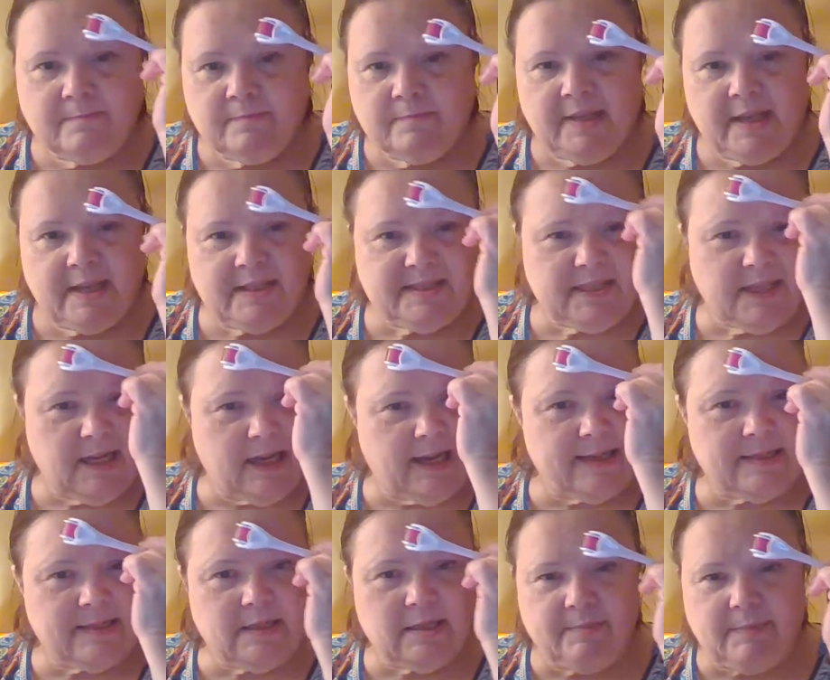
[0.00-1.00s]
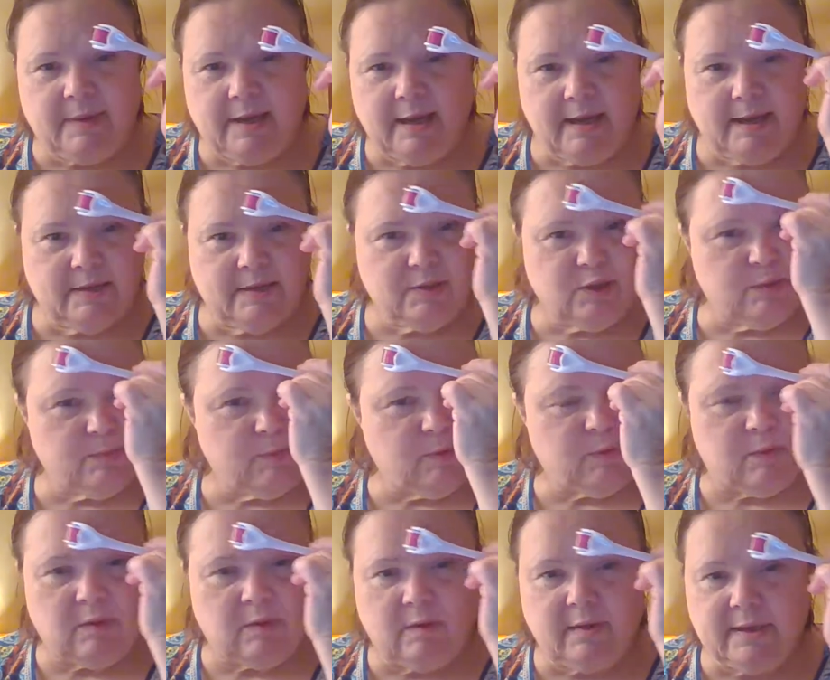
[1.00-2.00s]
That's the idea behind
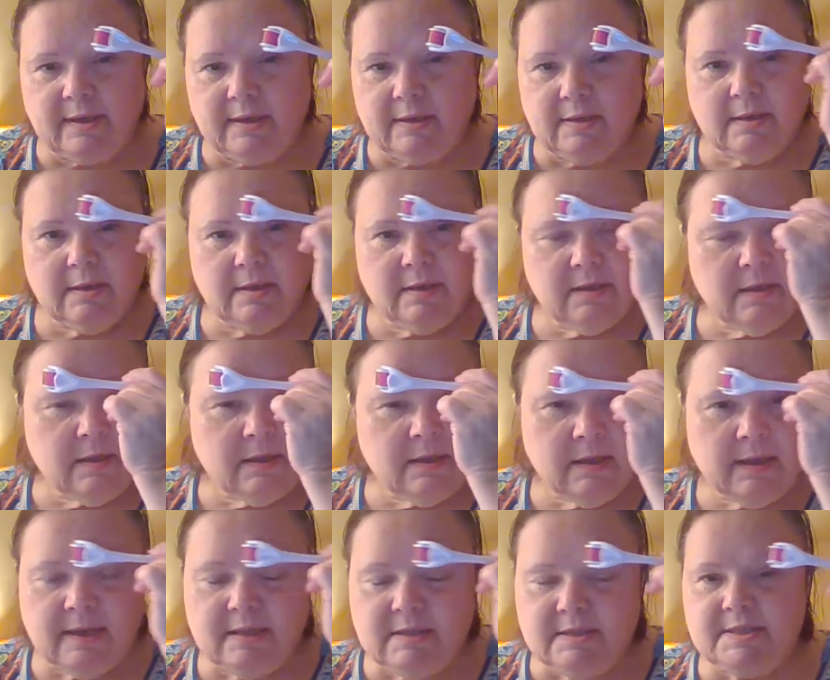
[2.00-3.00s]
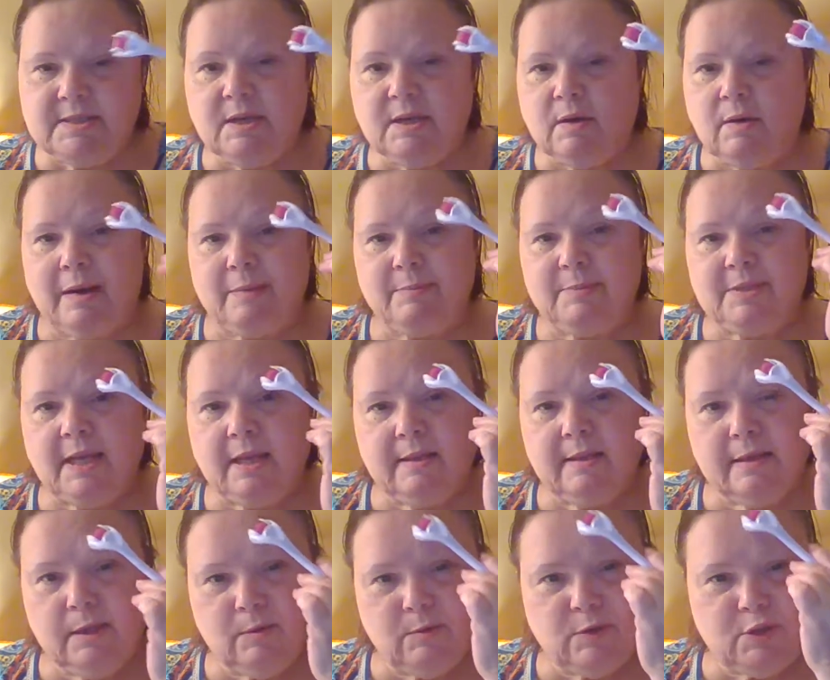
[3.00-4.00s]
dermarolling. And so I'm
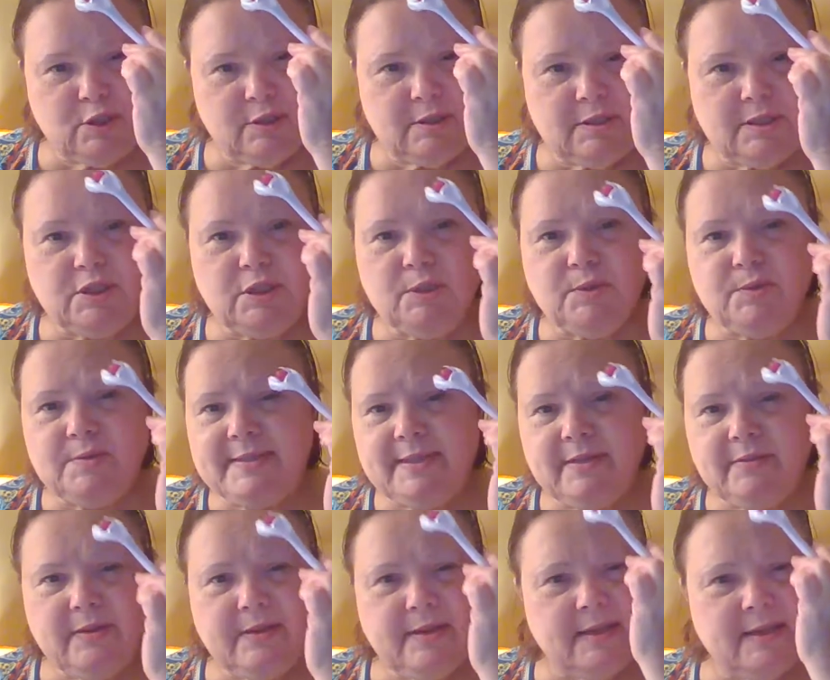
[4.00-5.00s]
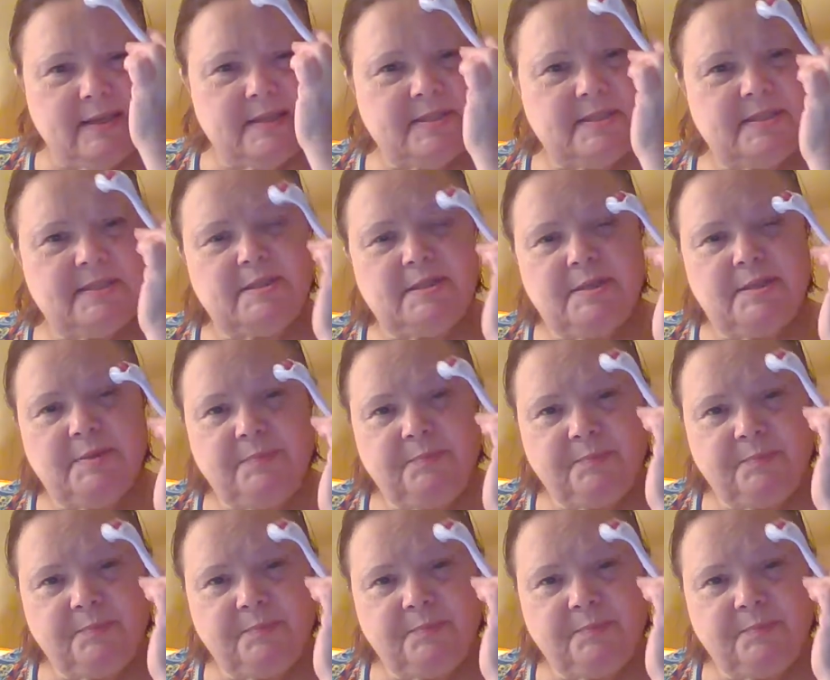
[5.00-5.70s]
telling you, just using this